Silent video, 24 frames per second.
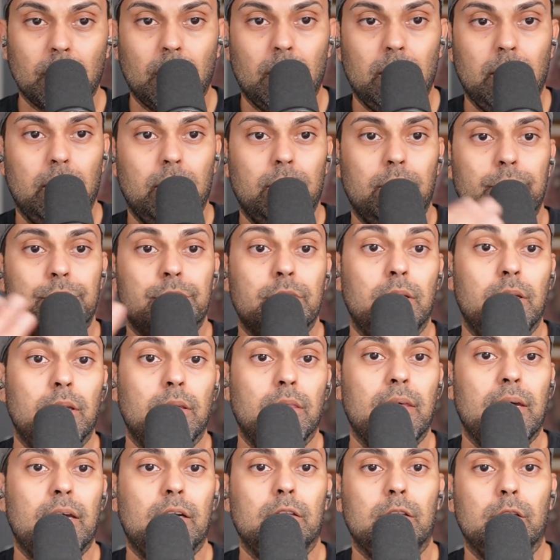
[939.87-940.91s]
And they're saying
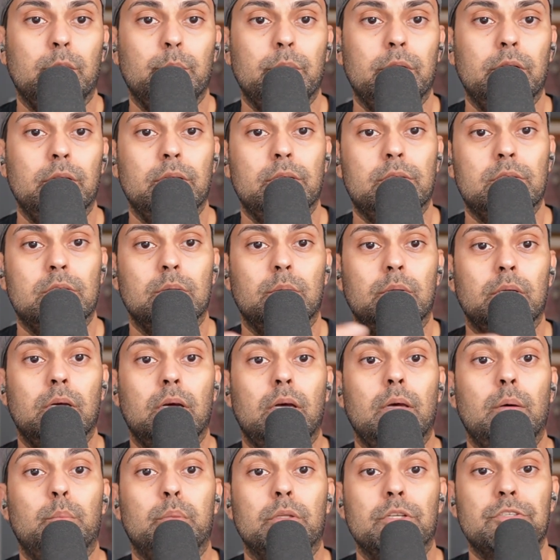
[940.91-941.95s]
that eliminates
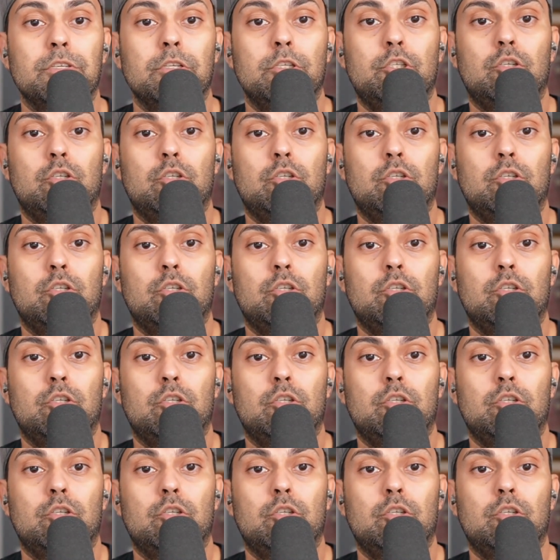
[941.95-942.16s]
implicit